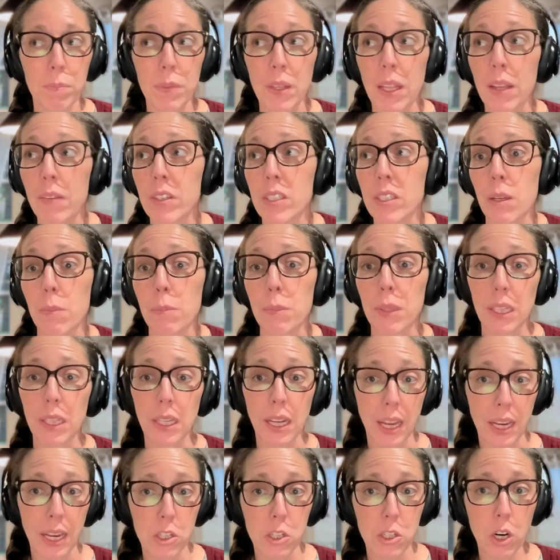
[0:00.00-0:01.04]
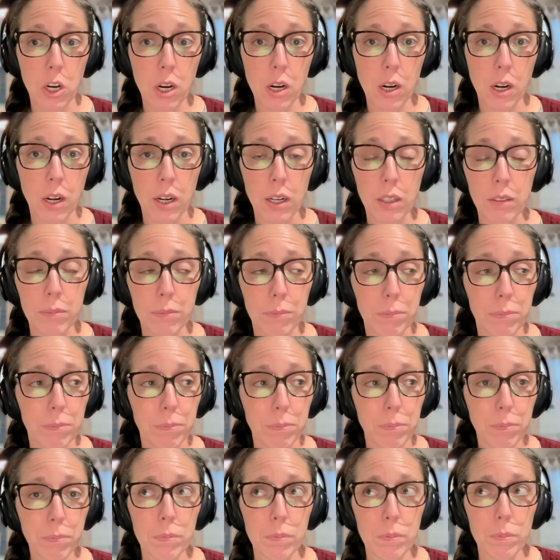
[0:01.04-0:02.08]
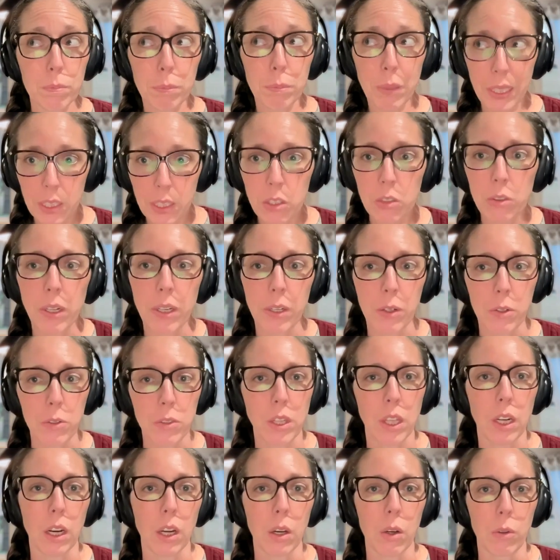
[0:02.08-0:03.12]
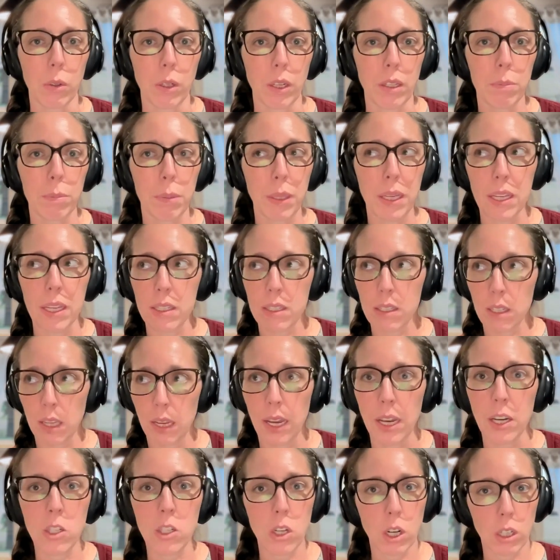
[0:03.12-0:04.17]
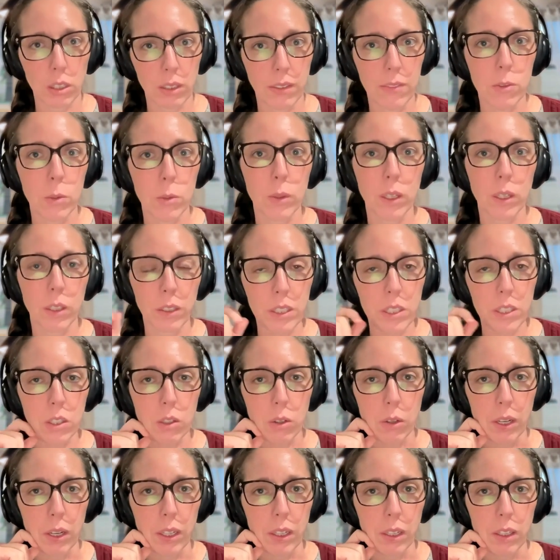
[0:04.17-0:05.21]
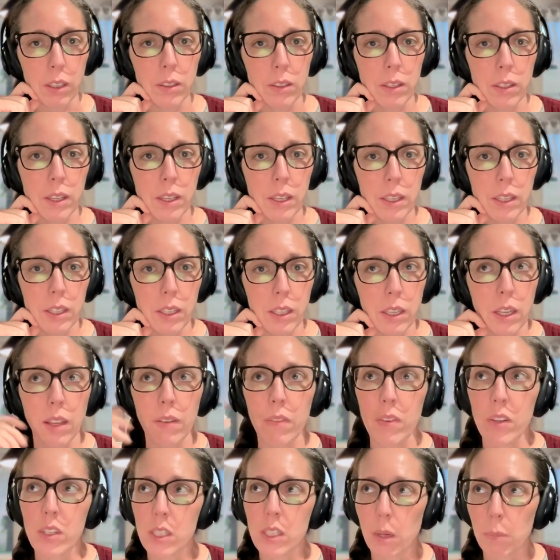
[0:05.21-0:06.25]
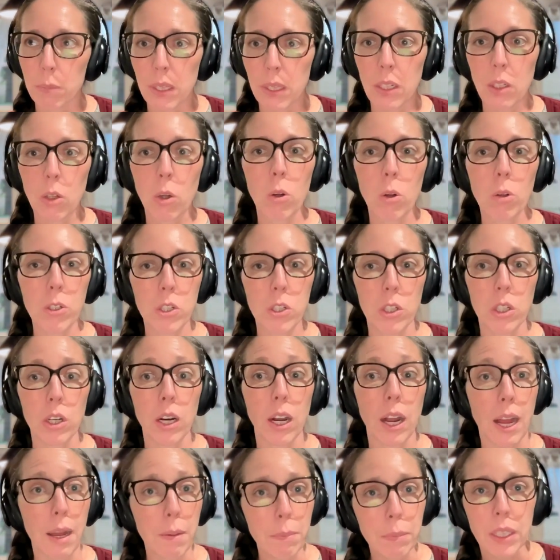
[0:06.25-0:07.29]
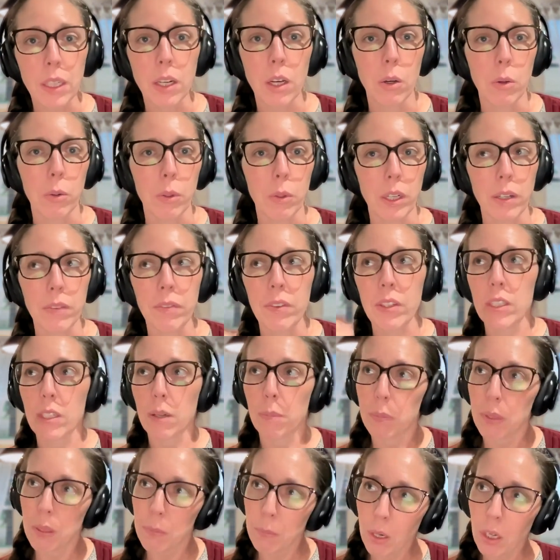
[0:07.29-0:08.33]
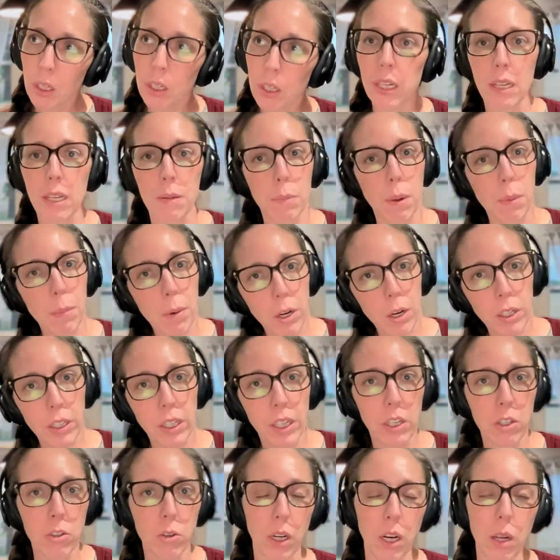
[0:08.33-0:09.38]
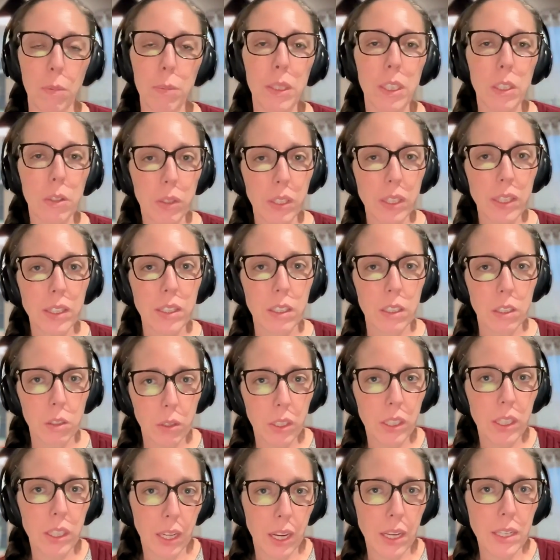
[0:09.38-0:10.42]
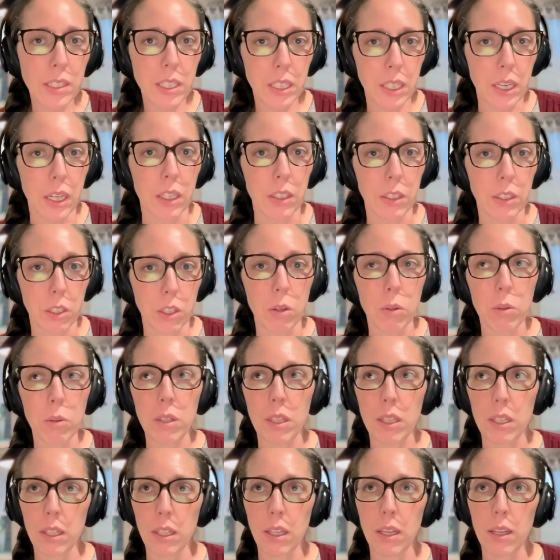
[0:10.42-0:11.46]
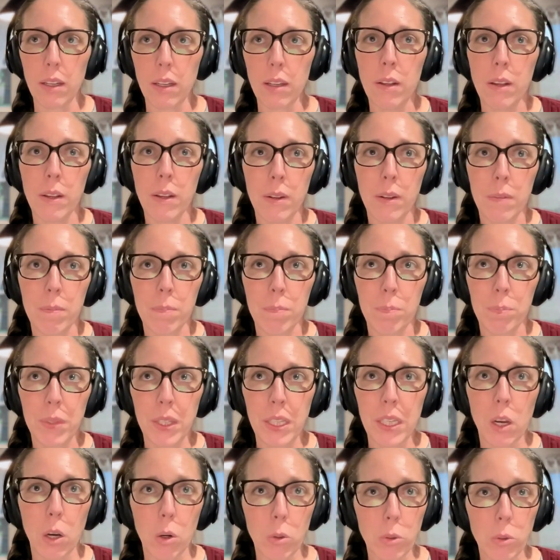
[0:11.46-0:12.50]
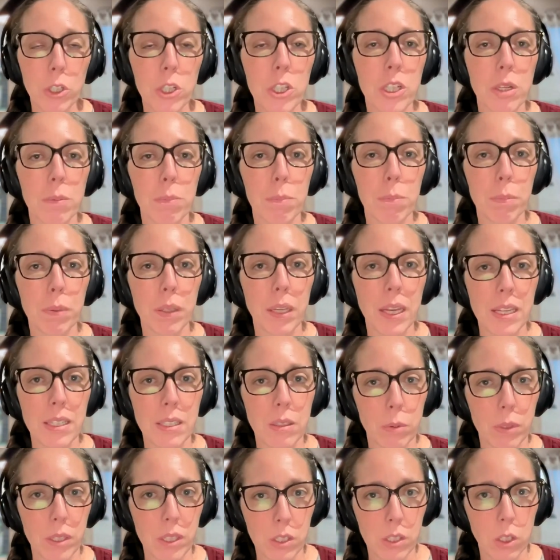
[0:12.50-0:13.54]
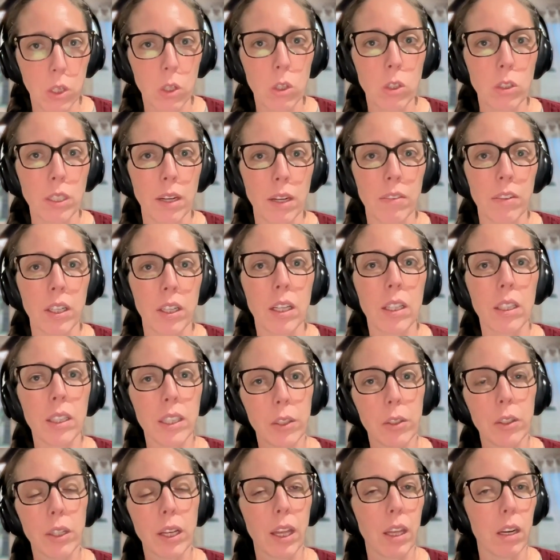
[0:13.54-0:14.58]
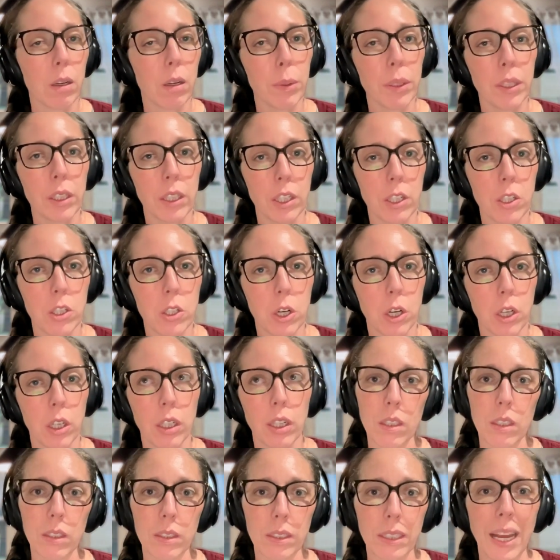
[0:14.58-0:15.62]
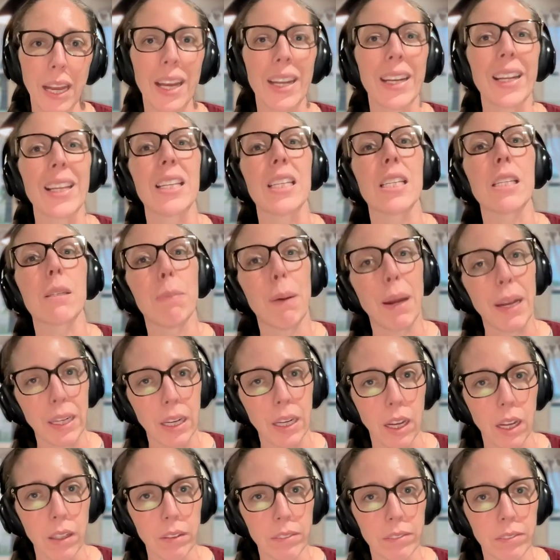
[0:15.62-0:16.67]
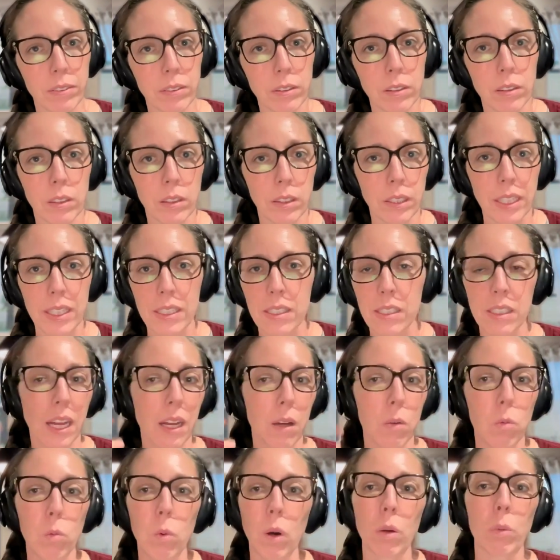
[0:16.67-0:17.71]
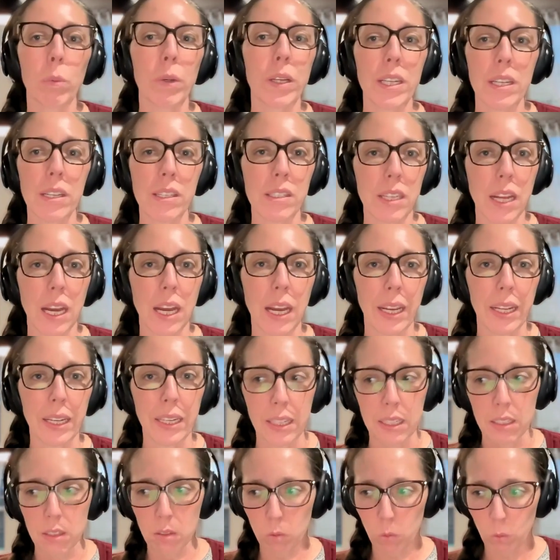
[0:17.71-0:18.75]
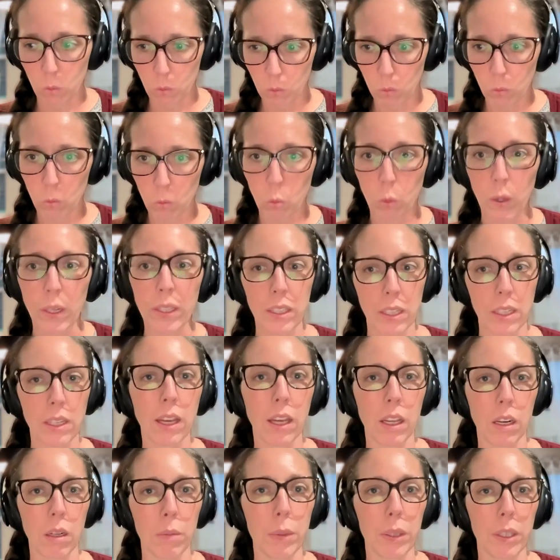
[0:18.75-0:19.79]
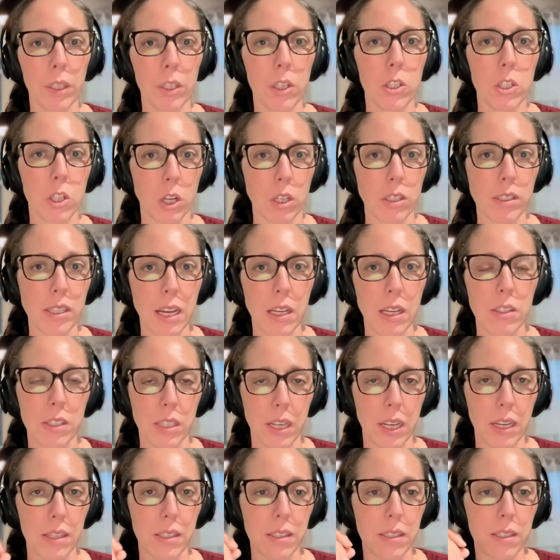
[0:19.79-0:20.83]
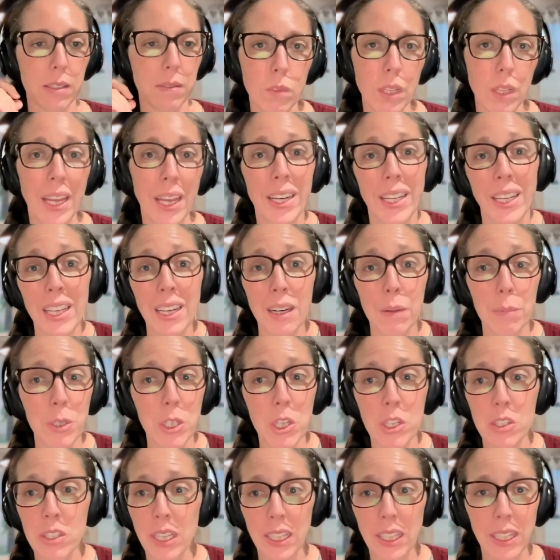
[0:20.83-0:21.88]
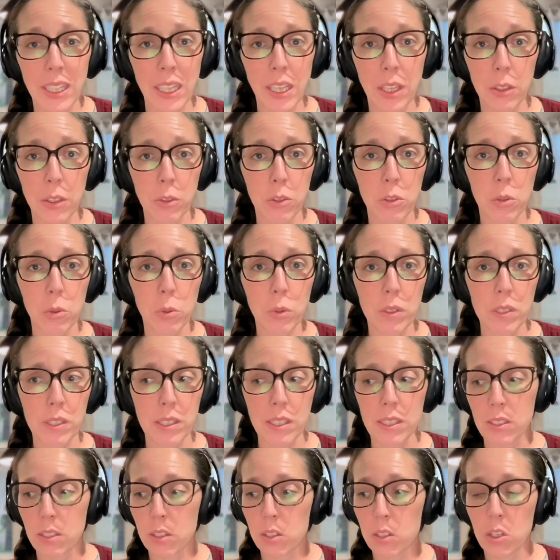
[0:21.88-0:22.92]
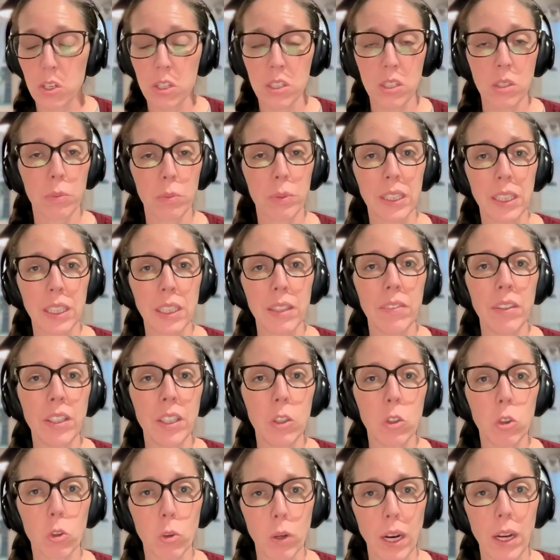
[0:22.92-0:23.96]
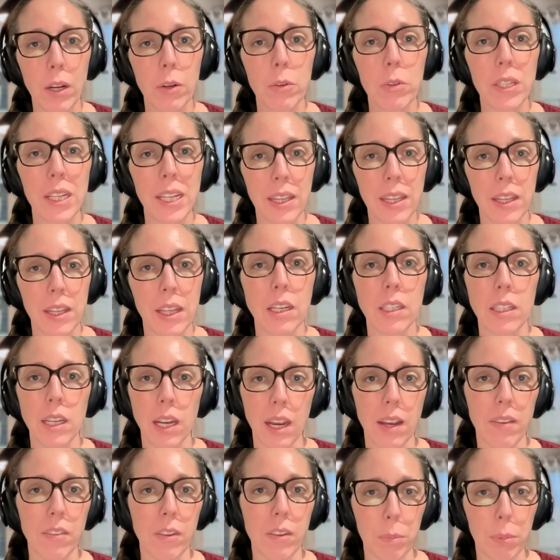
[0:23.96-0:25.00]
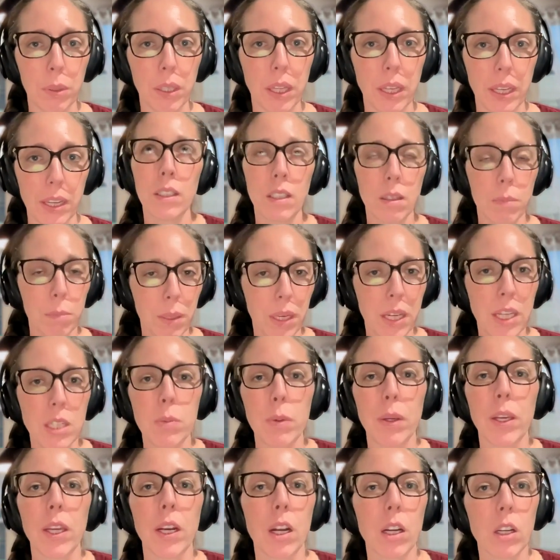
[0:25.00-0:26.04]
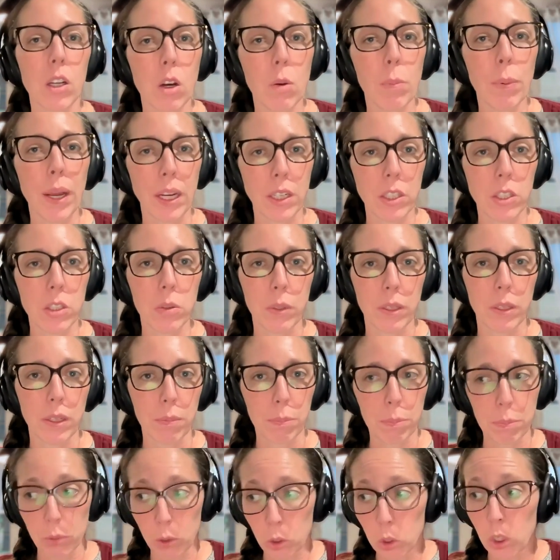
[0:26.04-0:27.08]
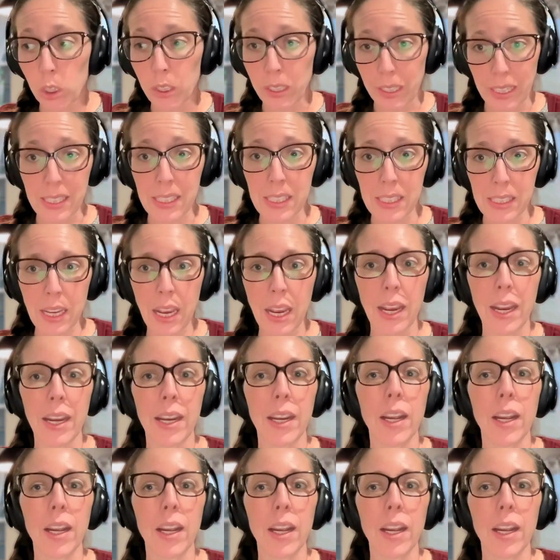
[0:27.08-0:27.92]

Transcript: If it's something HR, my integrator's going to own it because HR lives with our integrator. If it's something culture, I'm going to own it. If it's something marketing, my marketing director. I mean, you get the idea, that the ownership is a result of a clear accountability chart, not in spite of. It's not what we decide, it's what the accountability chart tells us. And again, I mean, just like the other tools, this is just a relieving, grounding thing to have in place because we can all go back to it and look and say,